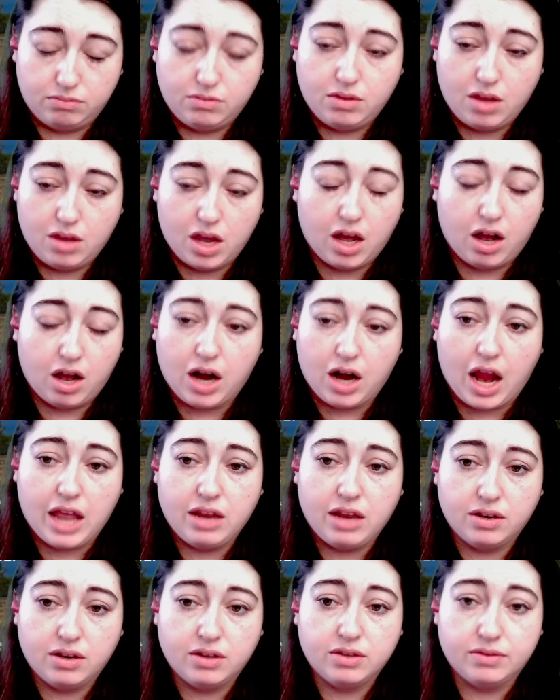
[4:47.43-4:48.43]
all
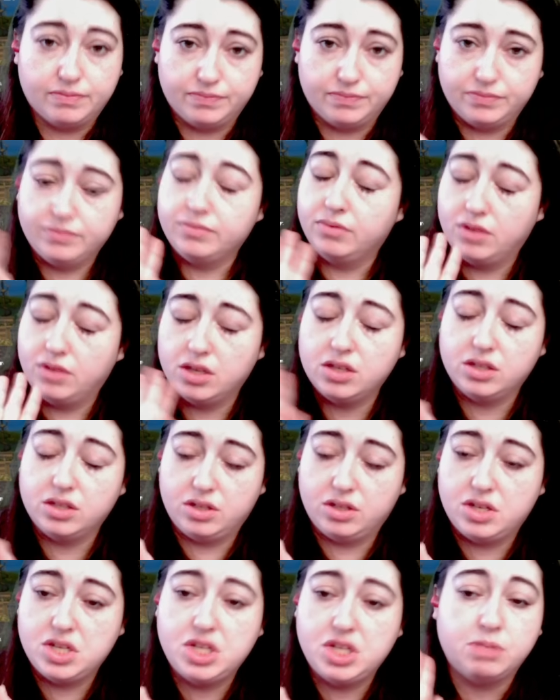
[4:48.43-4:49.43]
right,
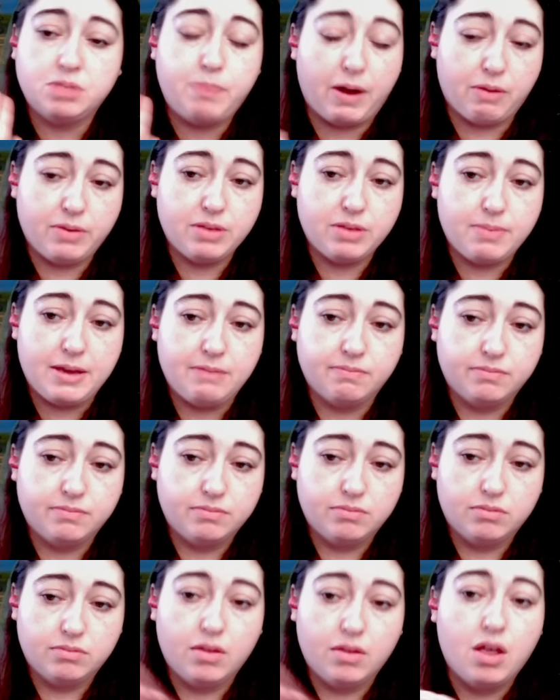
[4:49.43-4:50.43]
just bear with me.
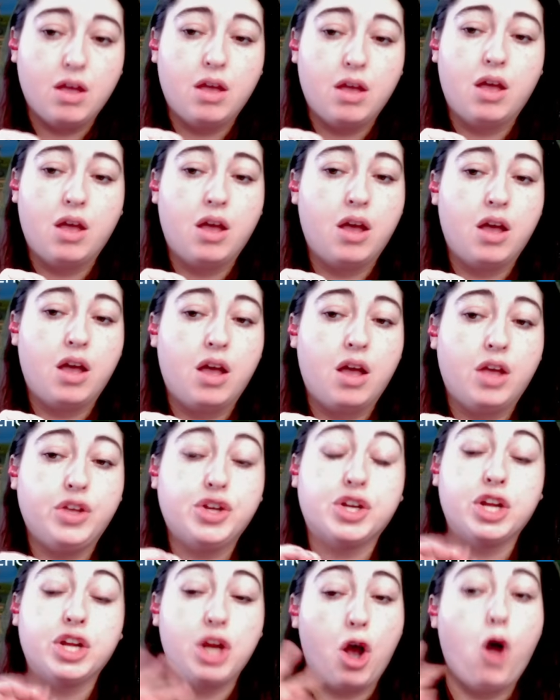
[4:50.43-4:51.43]
You're
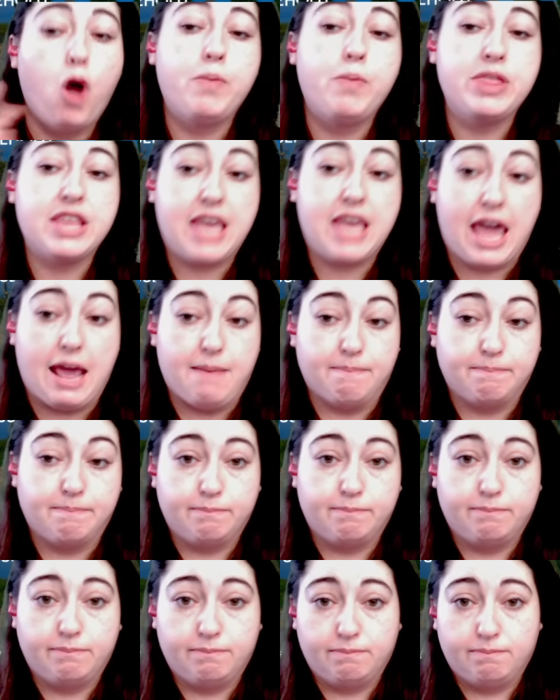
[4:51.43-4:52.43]
going to open the game.
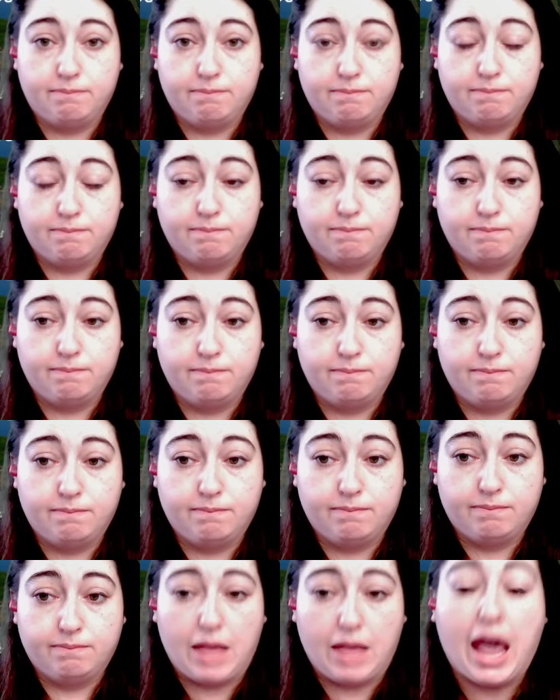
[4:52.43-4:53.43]

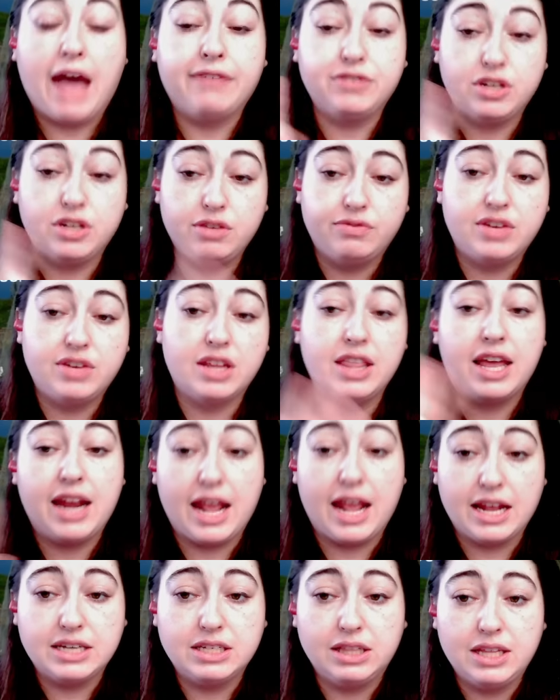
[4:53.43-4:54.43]
After you've done that
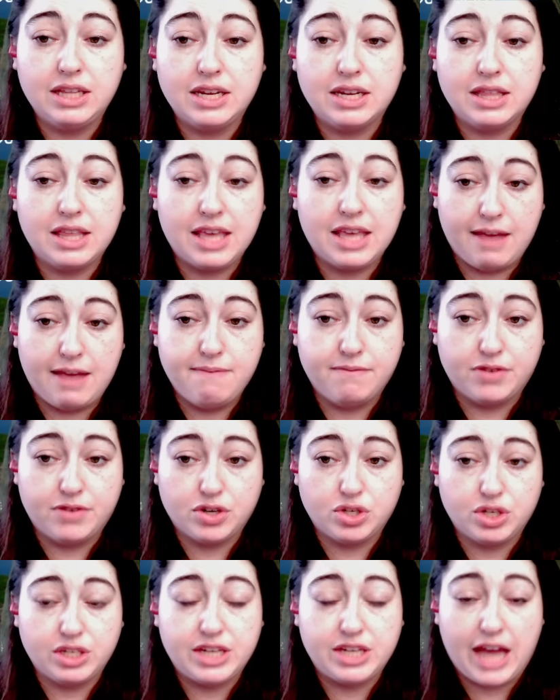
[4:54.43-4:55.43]
and deleted the game
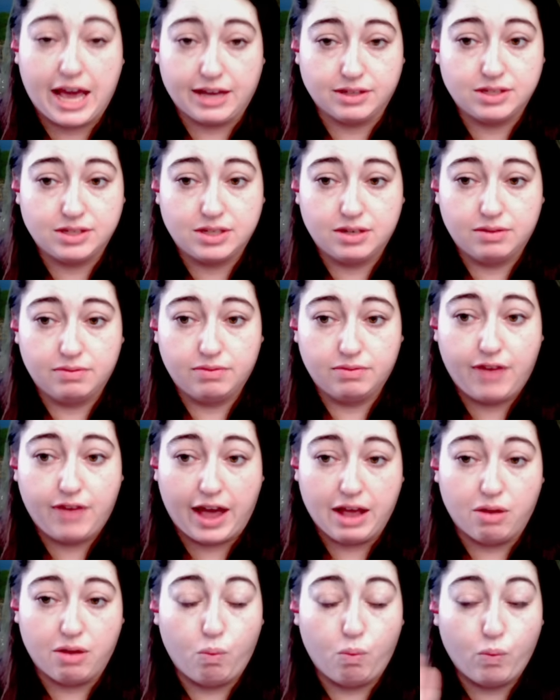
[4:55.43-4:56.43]
version text
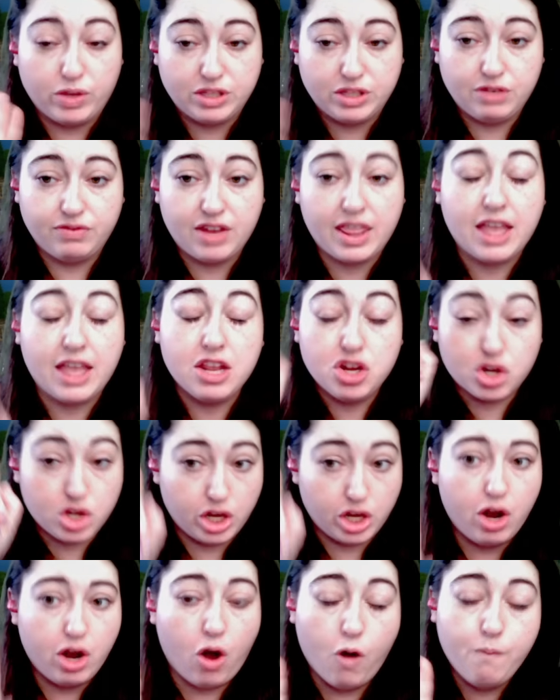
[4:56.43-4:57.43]
file, once you've done that, you're
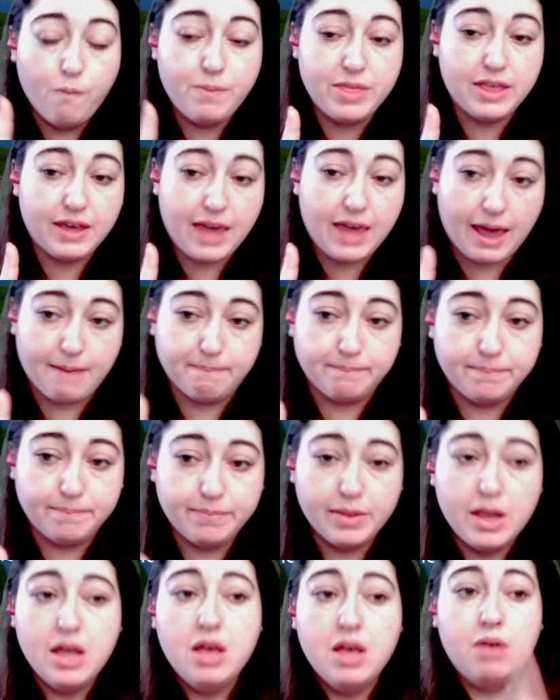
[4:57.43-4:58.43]
going to open the game.
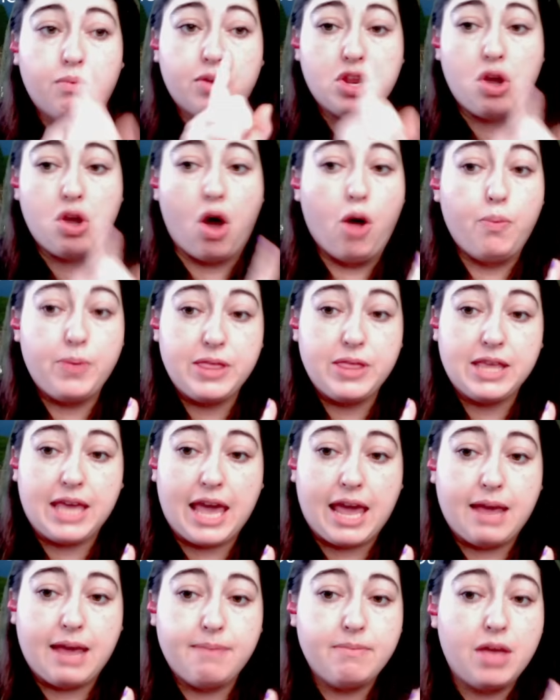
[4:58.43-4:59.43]
When you open the
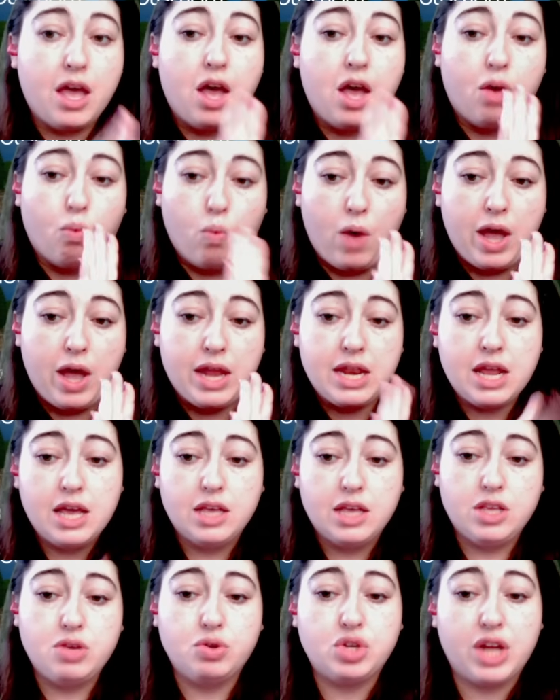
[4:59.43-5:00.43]
game, one,
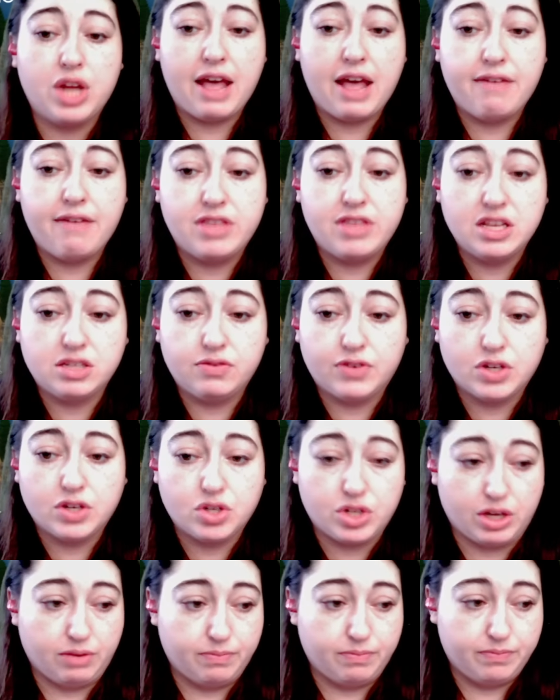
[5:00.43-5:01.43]
you should this
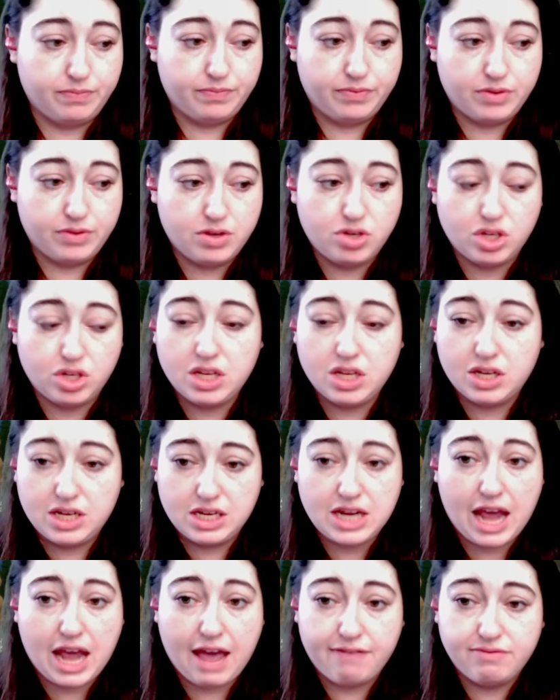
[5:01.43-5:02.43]
version. You need
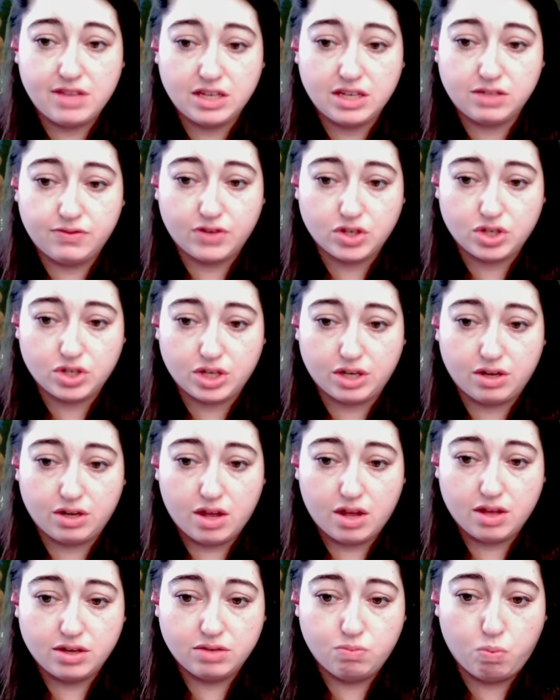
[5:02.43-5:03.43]
to have this version.
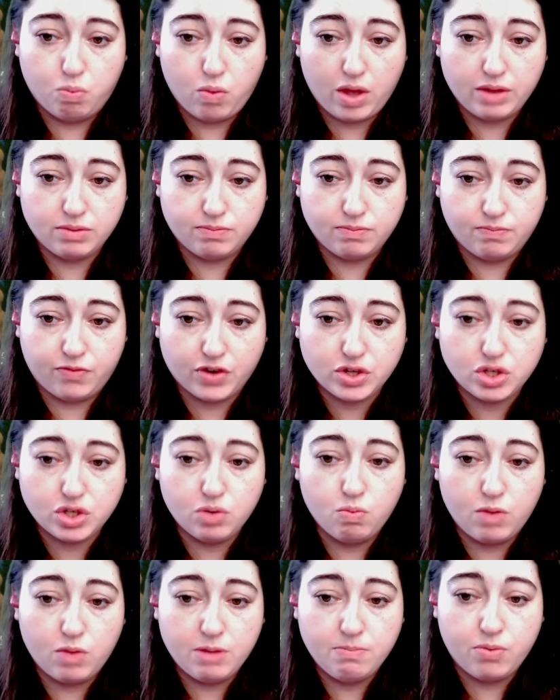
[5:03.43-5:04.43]

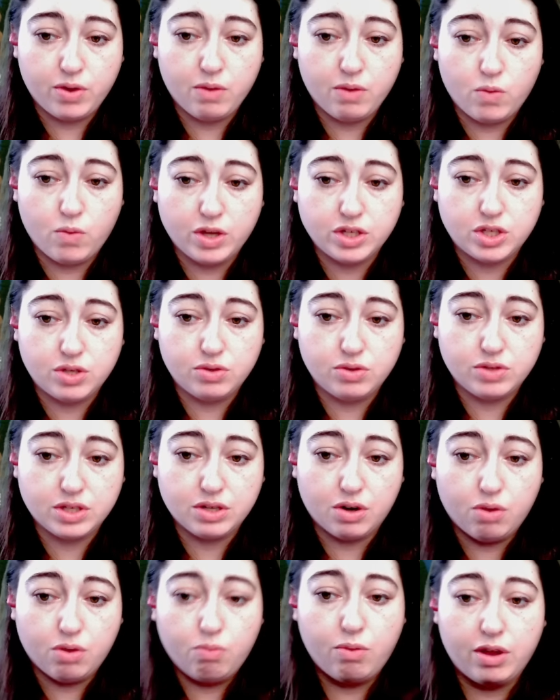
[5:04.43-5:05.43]
Version
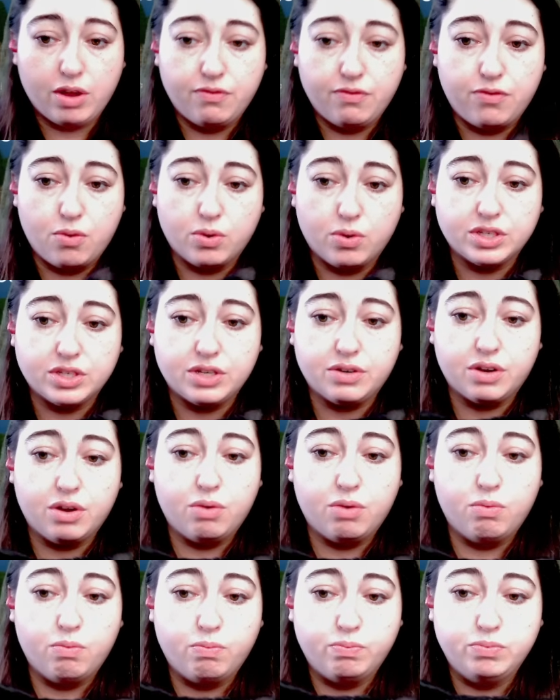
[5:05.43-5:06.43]

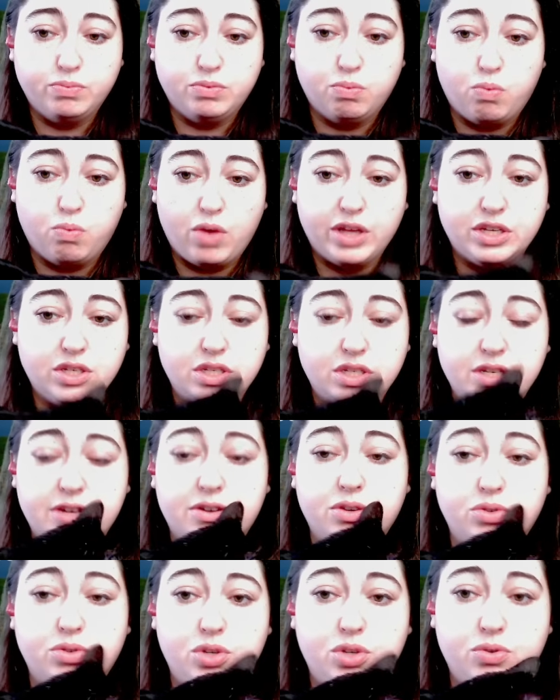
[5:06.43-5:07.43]

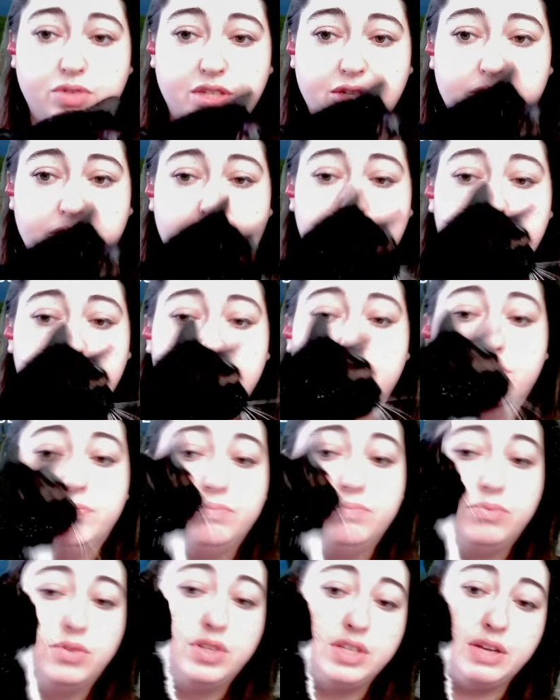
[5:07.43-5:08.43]

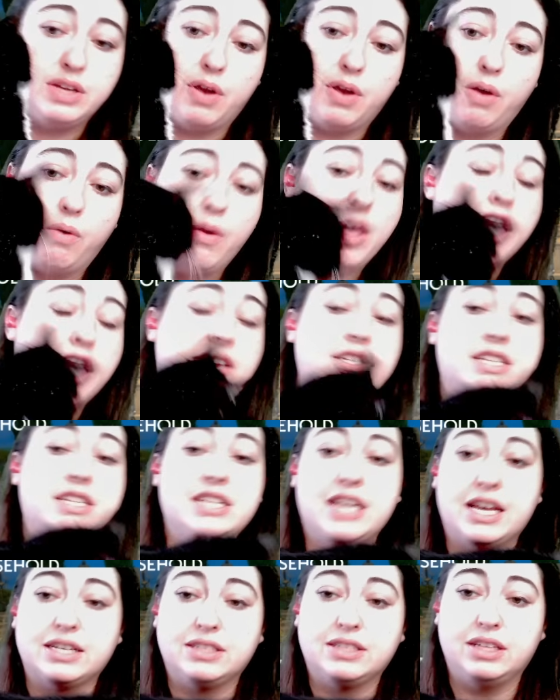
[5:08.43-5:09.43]
1.120.140.10200
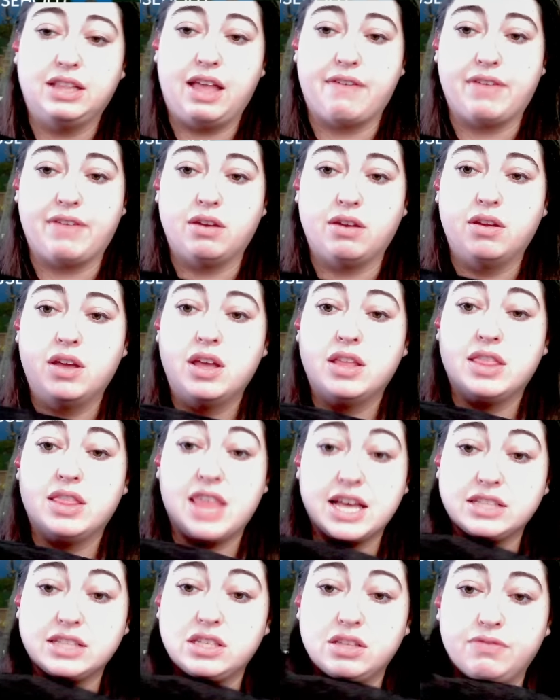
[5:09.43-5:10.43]
DX11.
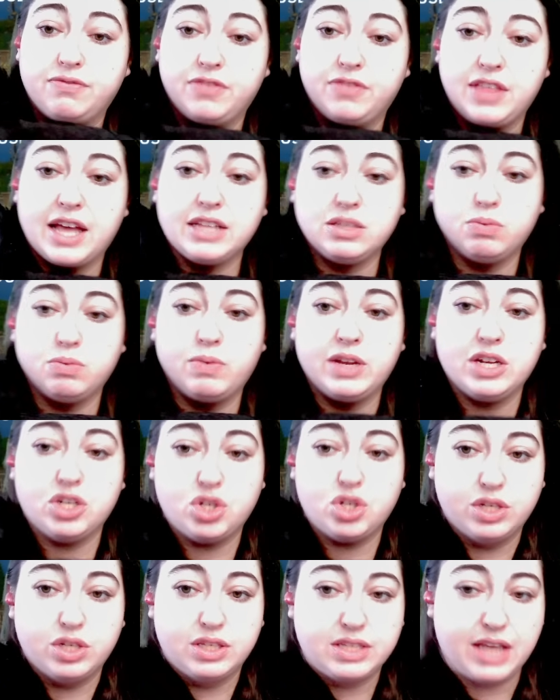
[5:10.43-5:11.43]
That's what it
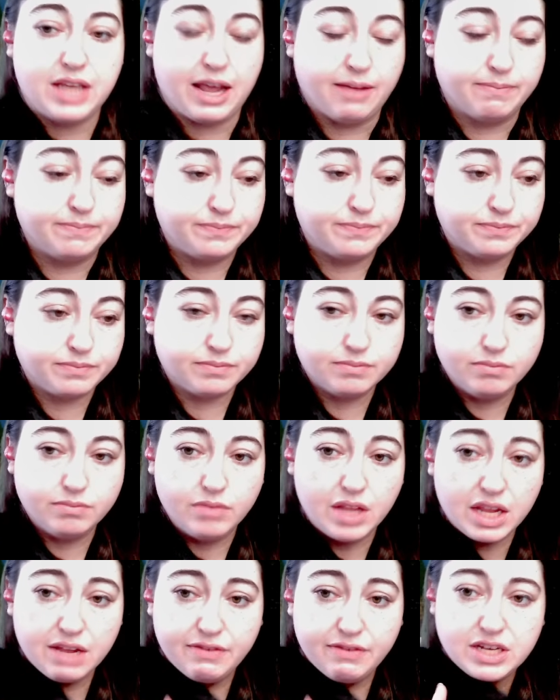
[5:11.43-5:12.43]
should say.
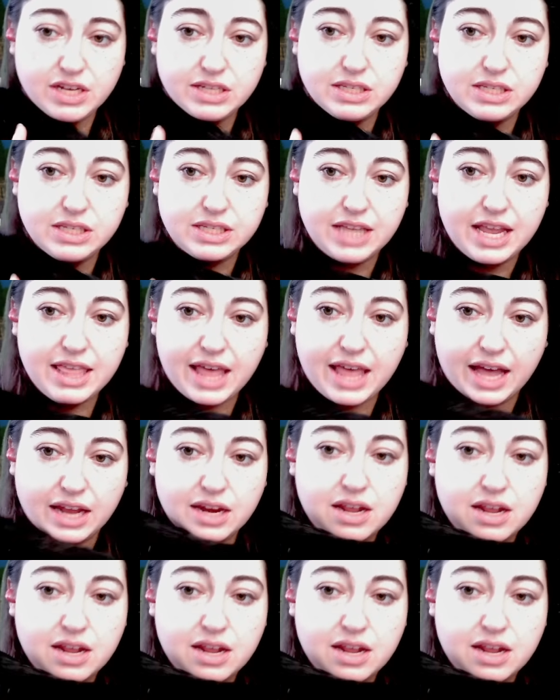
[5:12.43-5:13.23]
If it doesn't say that,